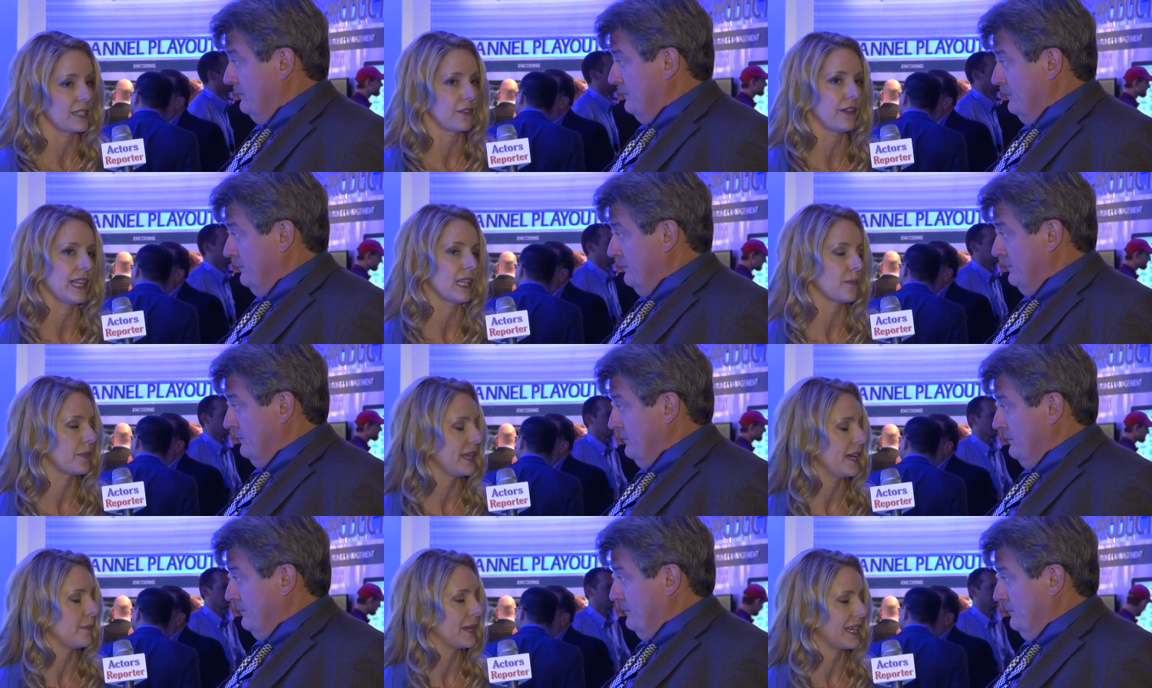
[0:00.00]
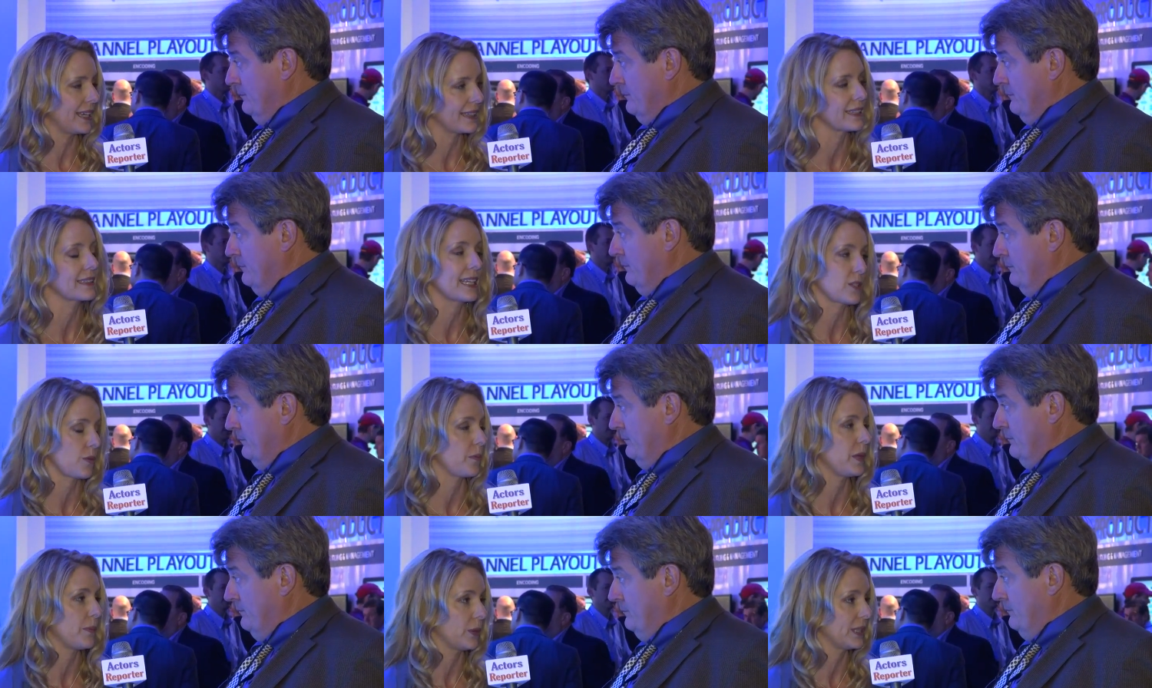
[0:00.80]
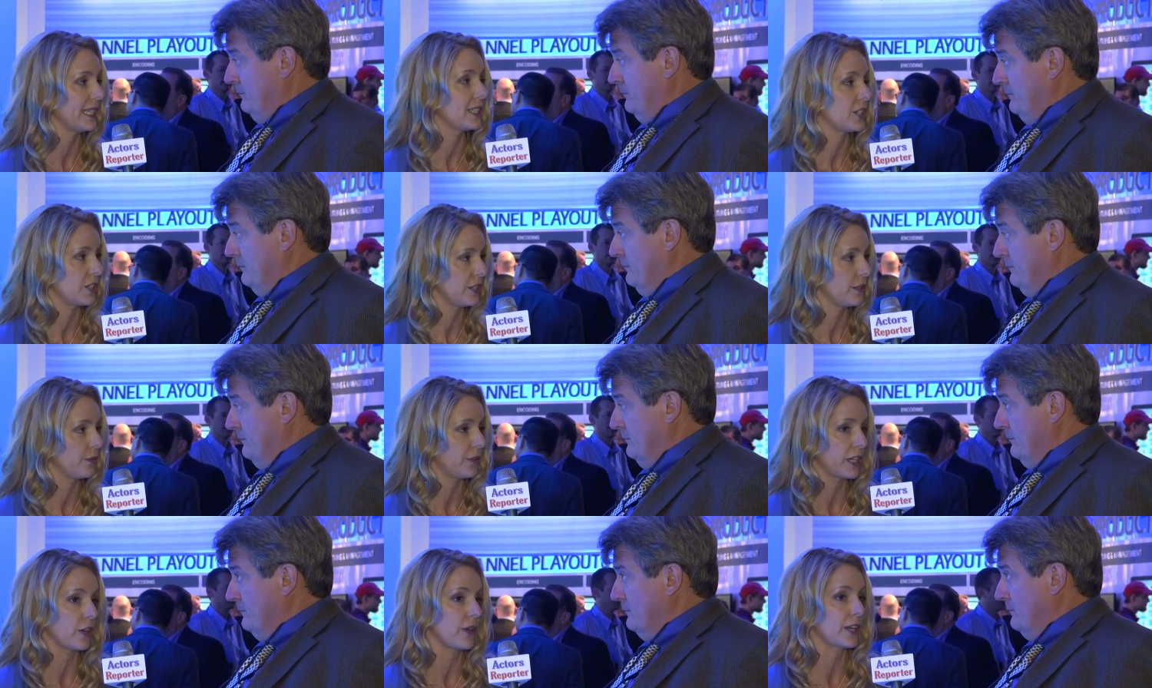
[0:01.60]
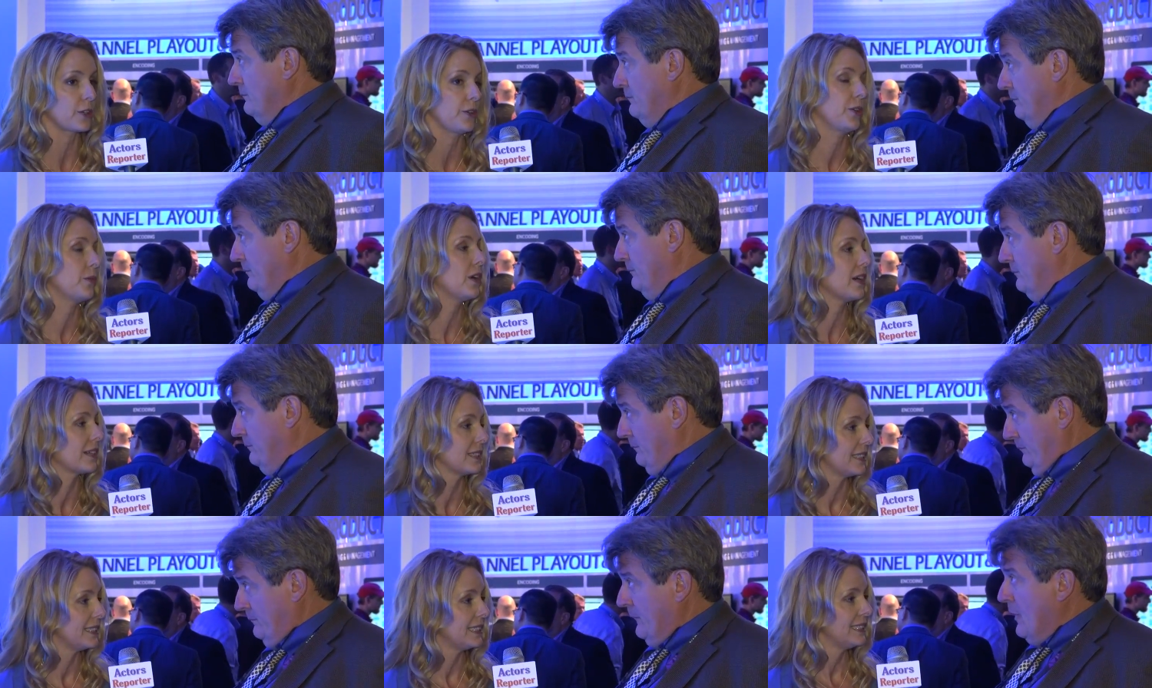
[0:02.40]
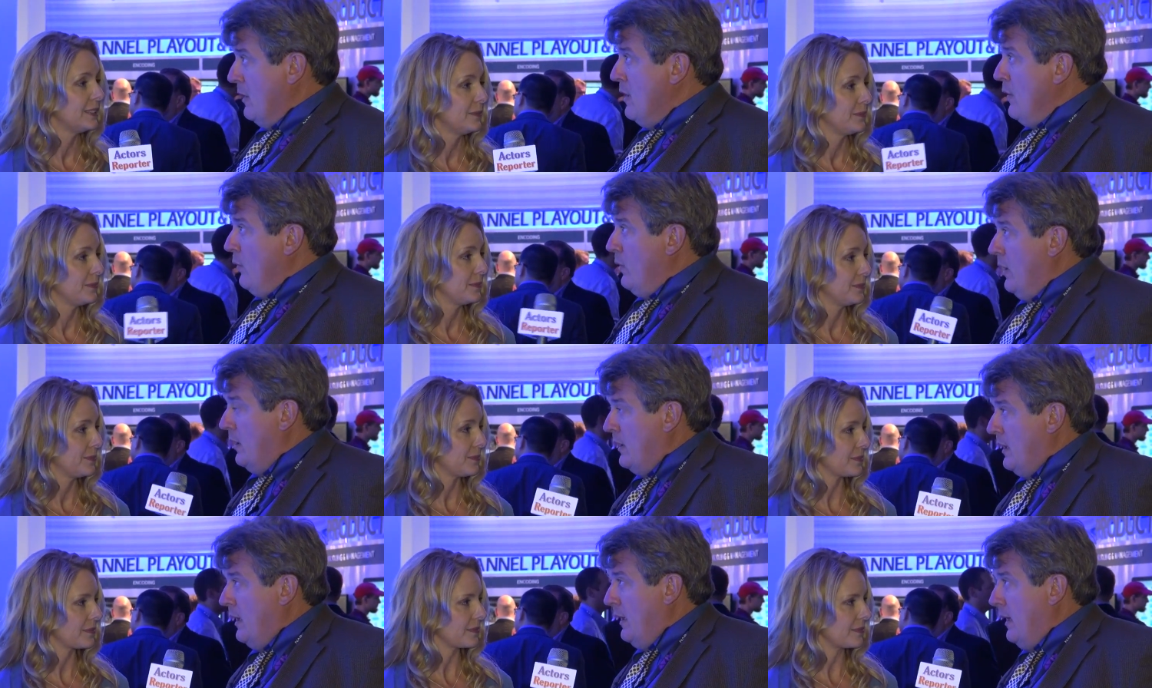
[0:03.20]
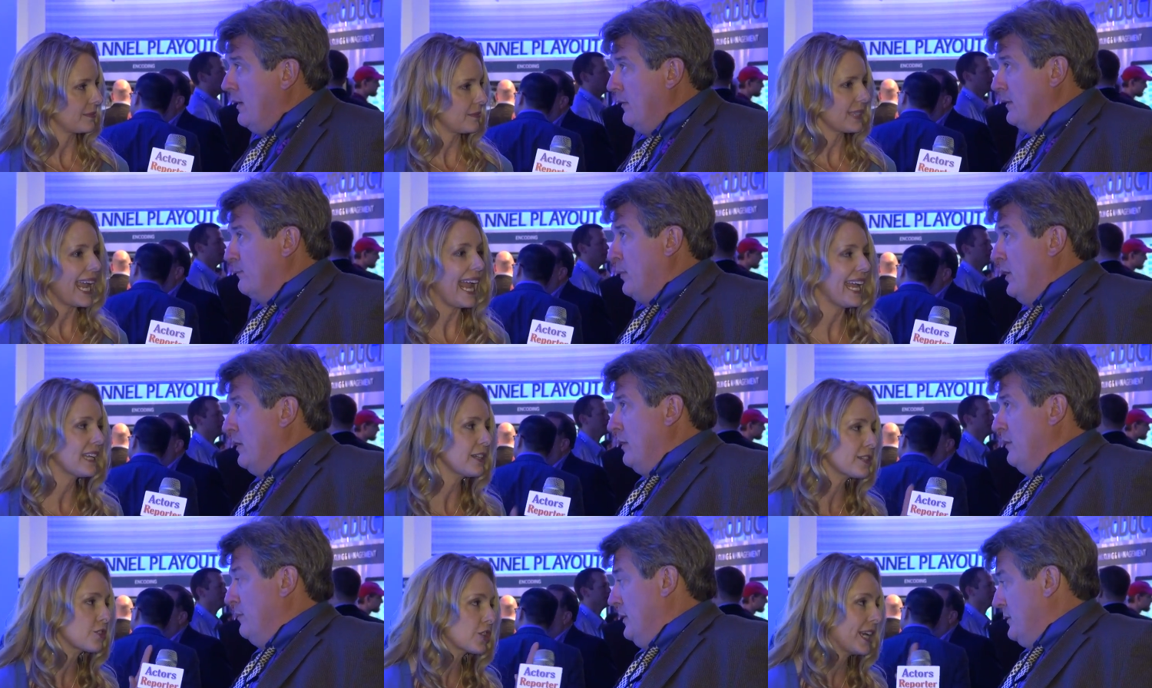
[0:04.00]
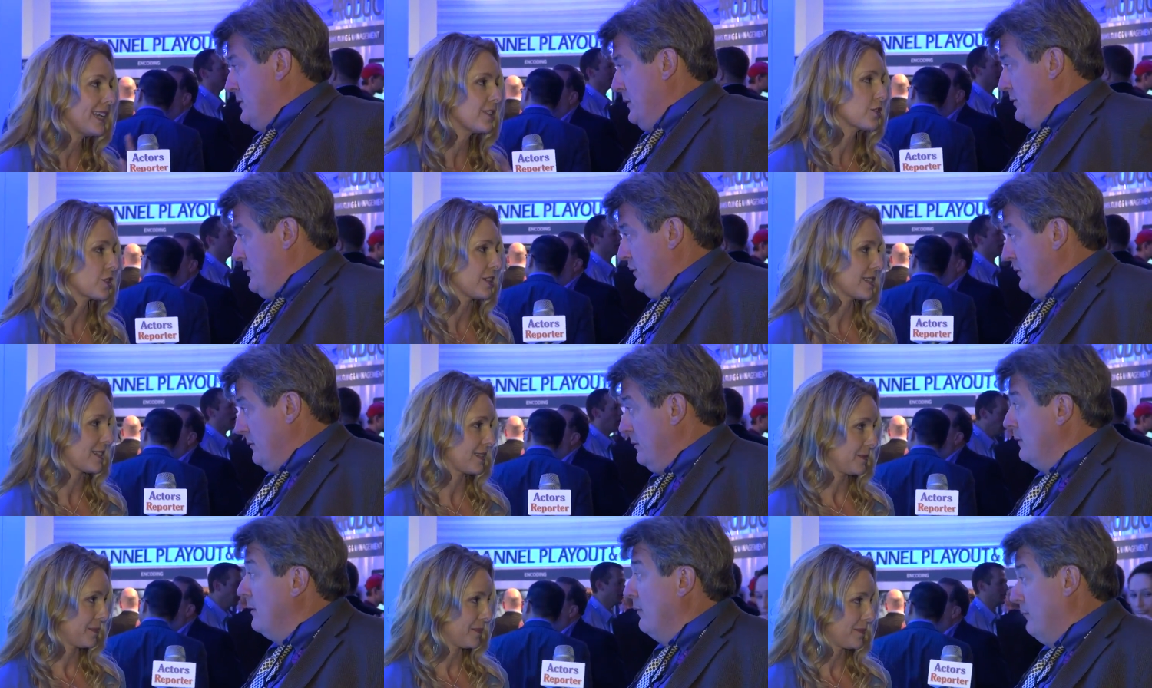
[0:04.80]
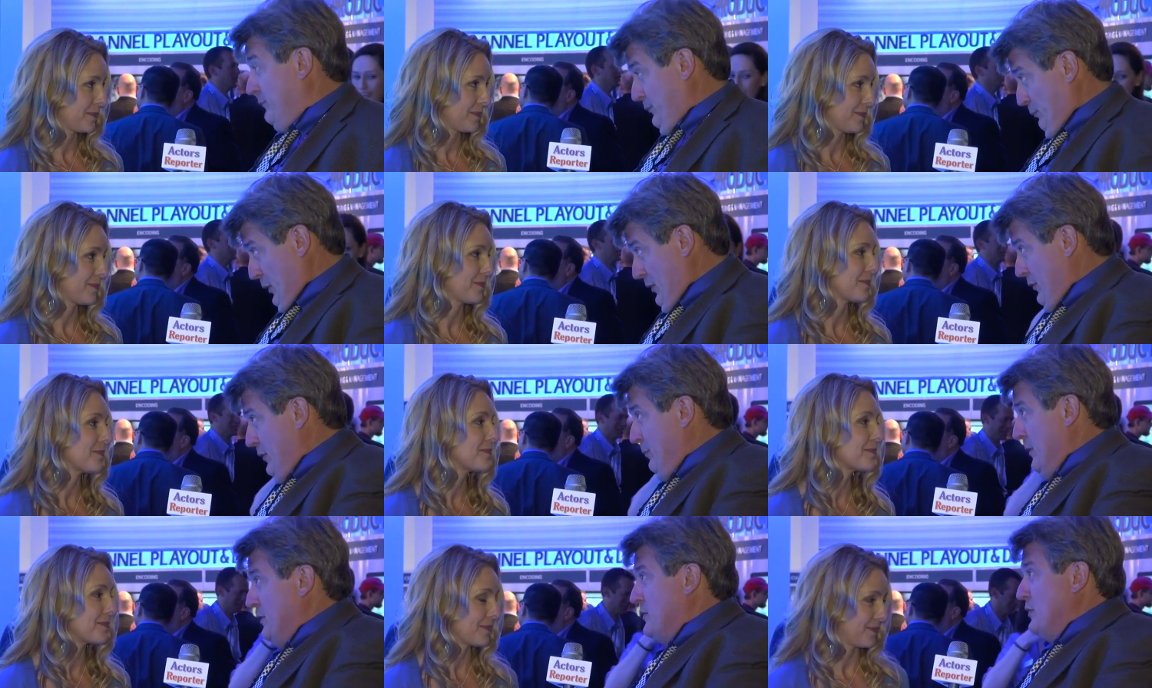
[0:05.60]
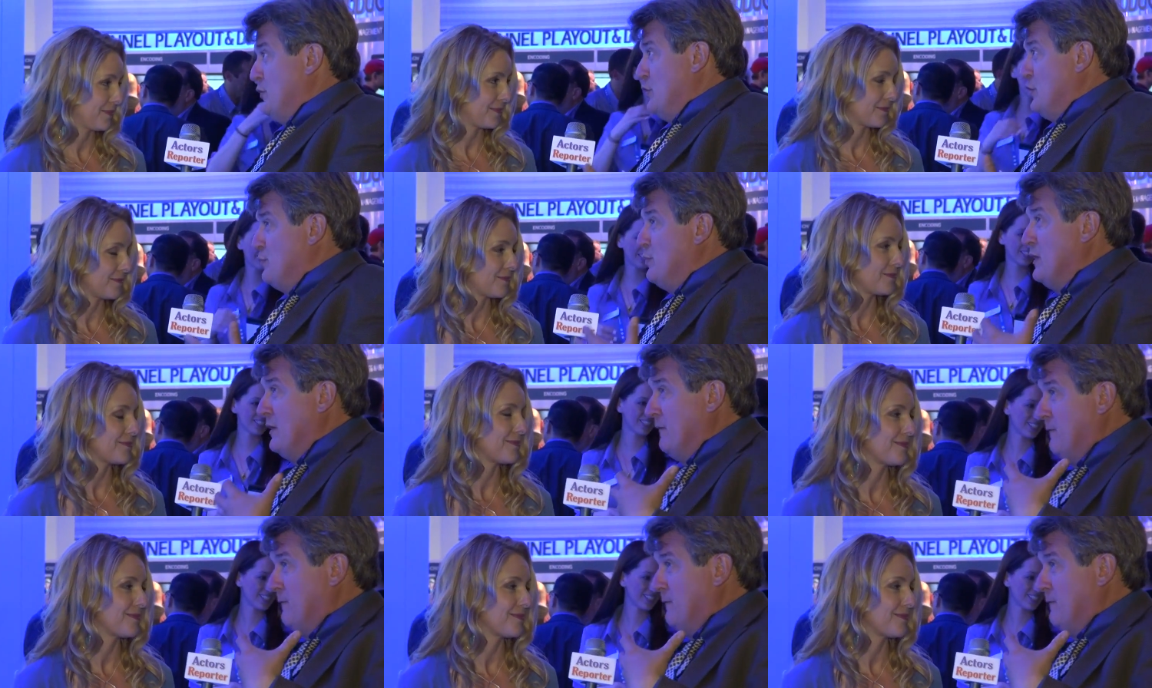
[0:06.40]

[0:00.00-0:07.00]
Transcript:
Speaker 1: developed them. And I think that's what people need to do figure out who you are. Well, I think part and of the changes. message
Speaker 2: part of the message is being